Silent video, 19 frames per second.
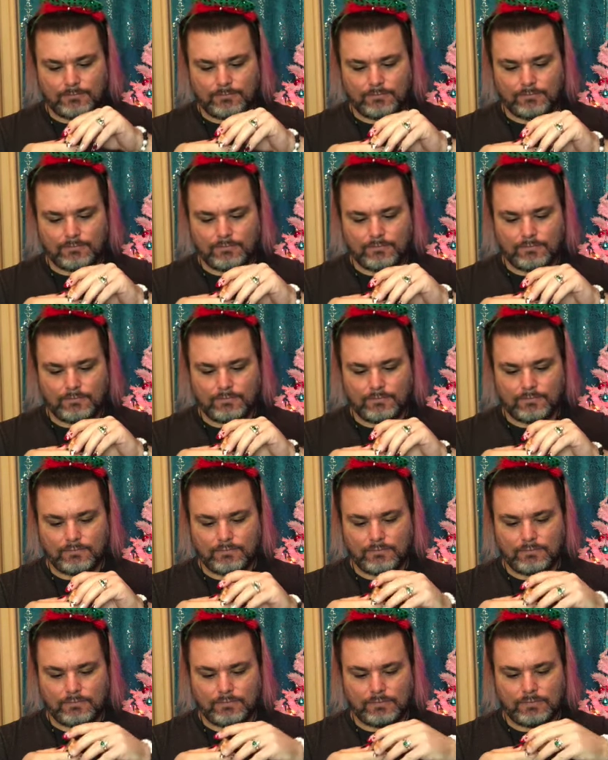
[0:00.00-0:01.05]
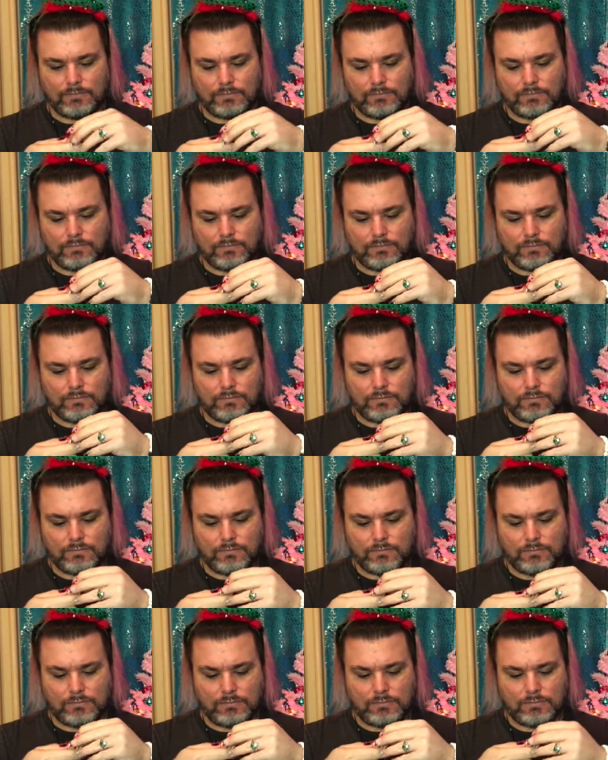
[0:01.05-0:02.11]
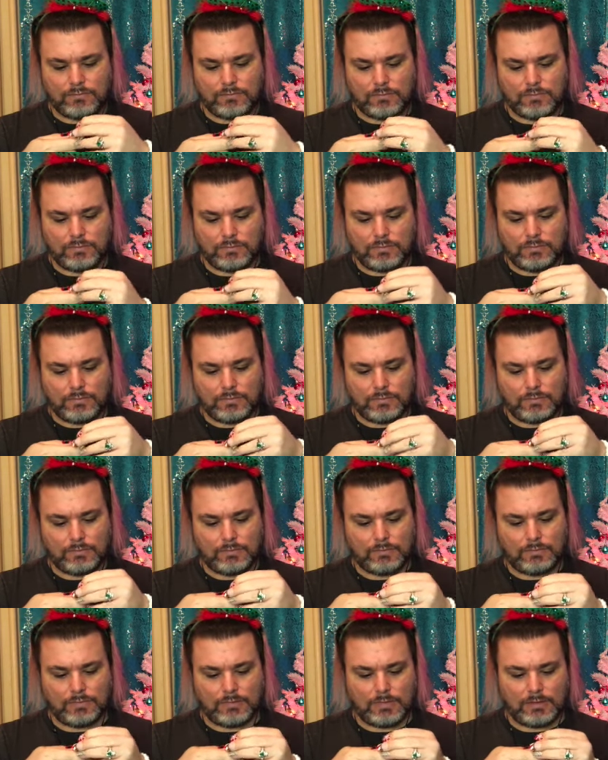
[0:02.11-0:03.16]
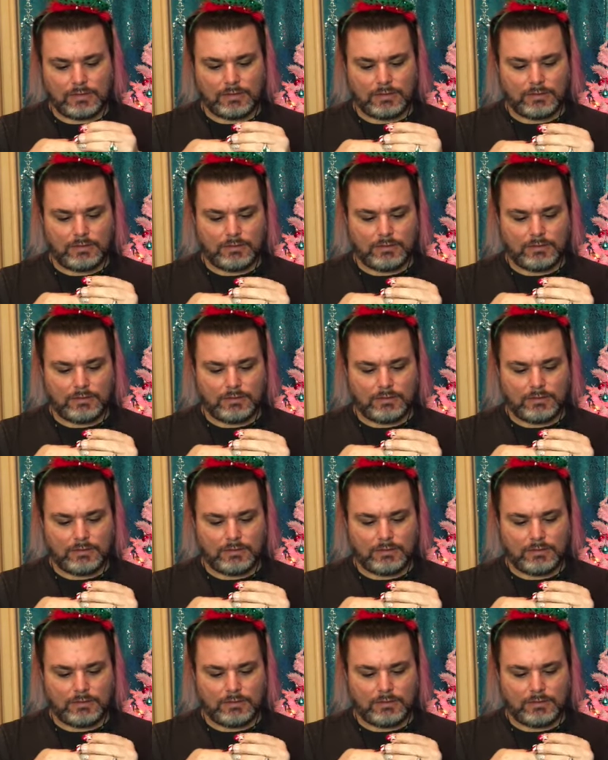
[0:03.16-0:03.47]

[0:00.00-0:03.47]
No one is speaking in this clip.